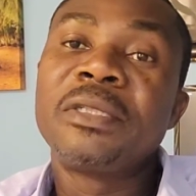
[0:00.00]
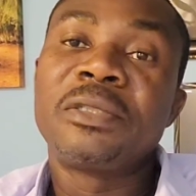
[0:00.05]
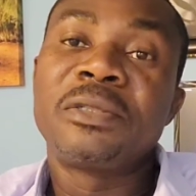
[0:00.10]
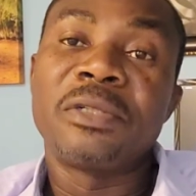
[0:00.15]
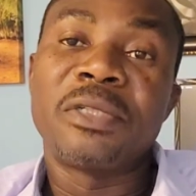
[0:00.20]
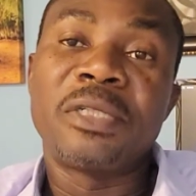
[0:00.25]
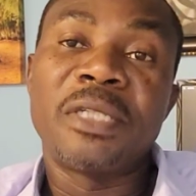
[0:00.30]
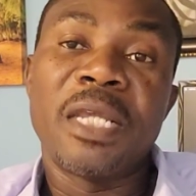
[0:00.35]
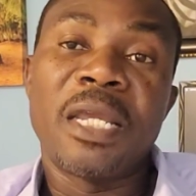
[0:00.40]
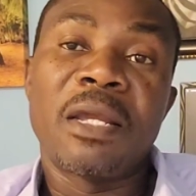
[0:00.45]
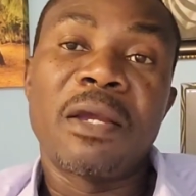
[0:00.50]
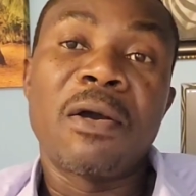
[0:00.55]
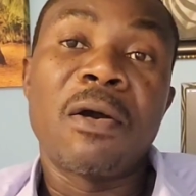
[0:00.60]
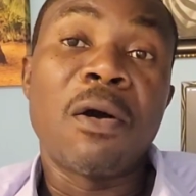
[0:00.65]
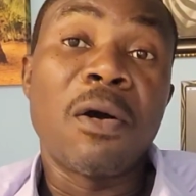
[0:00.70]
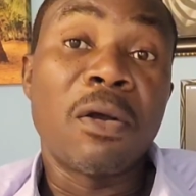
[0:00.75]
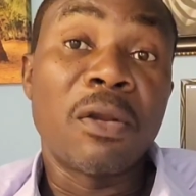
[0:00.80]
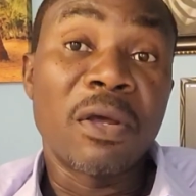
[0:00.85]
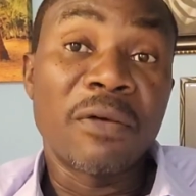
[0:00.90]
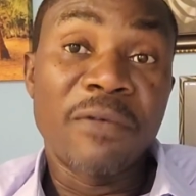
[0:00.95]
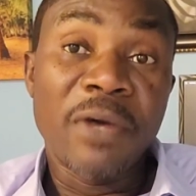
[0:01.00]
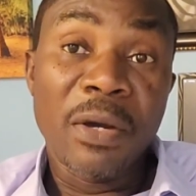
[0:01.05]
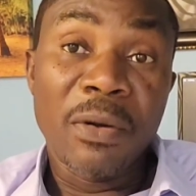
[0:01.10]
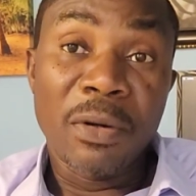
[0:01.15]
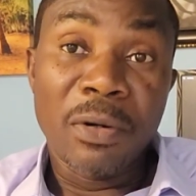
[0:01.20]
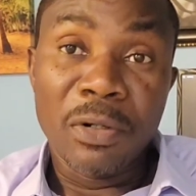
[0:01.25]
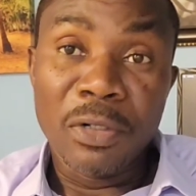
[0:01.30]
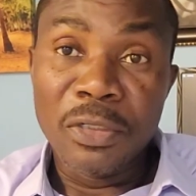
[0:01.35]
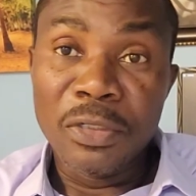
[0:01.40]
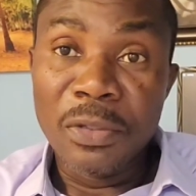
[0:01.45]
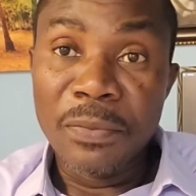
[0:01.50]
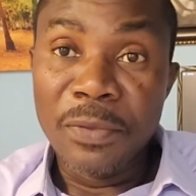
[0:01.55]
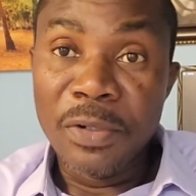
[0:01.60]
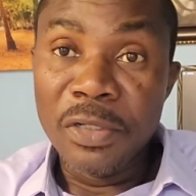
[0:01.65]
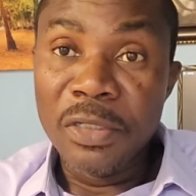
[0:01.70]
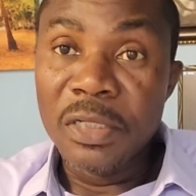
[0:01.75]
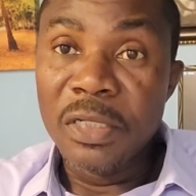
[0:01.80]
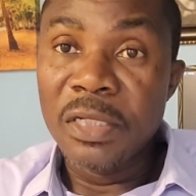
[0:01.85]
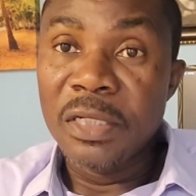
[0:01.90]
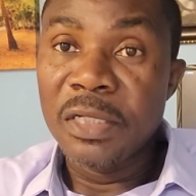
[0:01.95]
to thank all of our
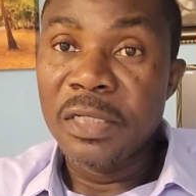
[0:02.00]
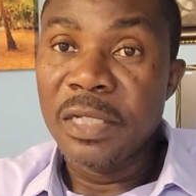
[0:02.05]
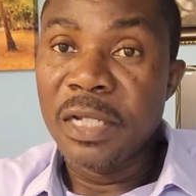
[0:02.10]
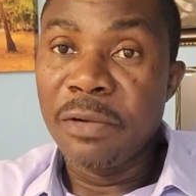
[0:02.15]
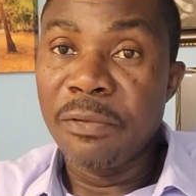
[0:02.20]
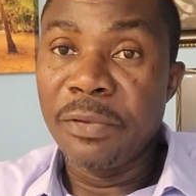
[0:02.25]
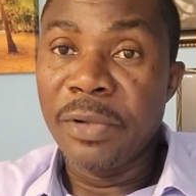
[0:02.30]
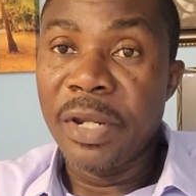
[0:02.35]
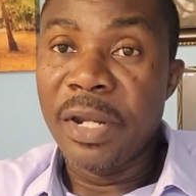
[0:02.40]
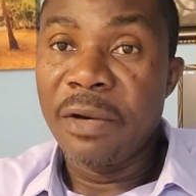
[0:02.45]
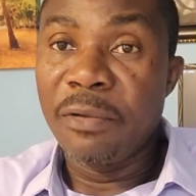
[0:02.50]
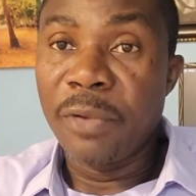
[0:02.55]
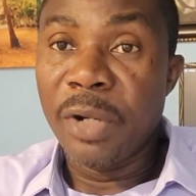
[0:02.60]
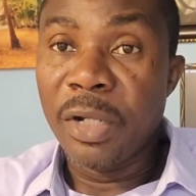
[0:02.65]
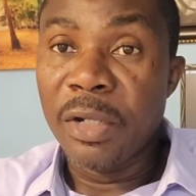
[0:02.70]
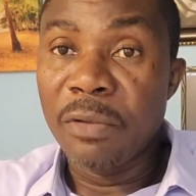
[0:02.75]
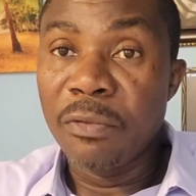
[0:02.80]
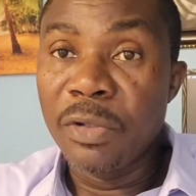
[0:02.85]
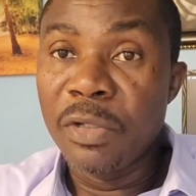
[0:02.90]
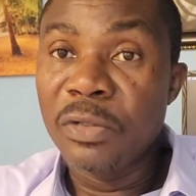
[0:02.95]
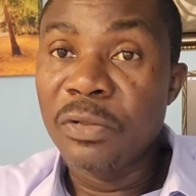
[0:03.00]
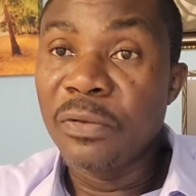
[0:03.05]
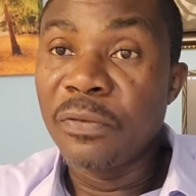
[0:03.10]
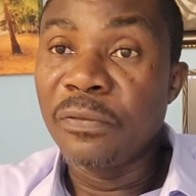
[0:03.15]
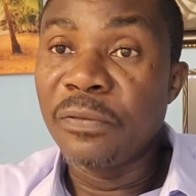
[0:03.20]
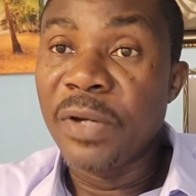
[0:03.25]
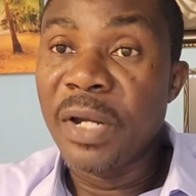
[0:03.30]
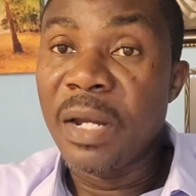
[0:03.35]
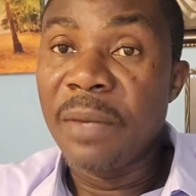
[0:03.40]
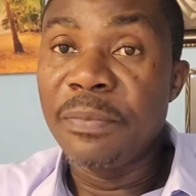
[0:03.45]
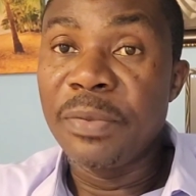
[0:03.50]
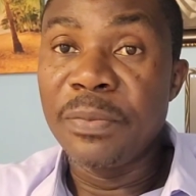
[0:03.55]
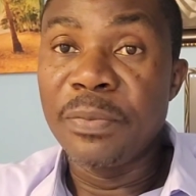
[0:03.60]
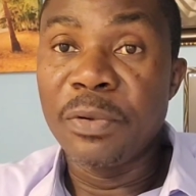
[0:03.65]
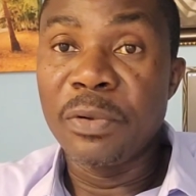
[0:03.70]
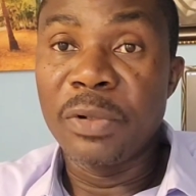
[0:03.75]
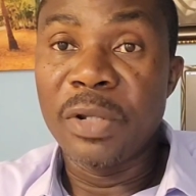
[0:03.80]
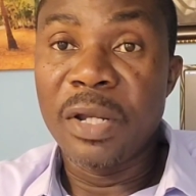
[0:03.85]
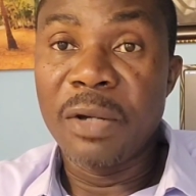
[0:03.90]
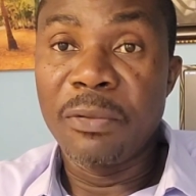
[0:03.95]
customers that we are working with so far,
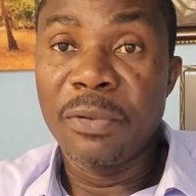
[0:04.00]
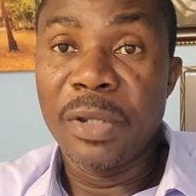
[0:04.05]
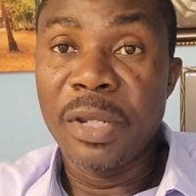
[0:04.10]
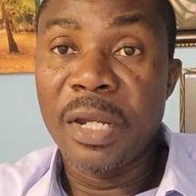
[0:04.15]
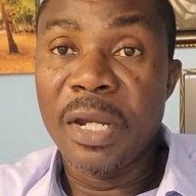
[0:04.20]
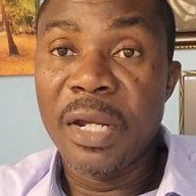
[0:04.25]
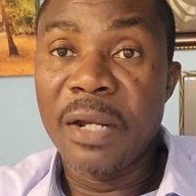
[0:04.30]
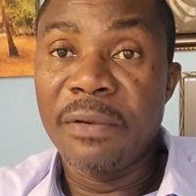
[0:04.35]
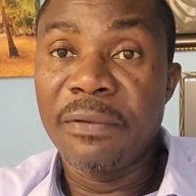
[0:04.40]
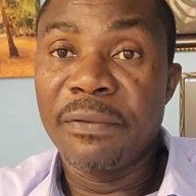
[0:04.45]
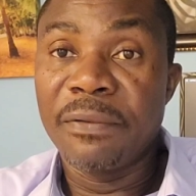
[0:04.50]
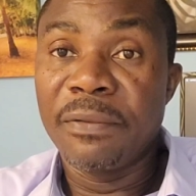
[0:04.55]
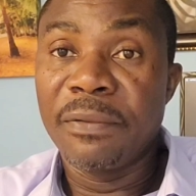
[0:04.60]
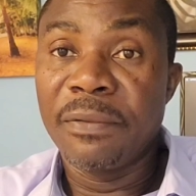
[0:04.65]
people that we have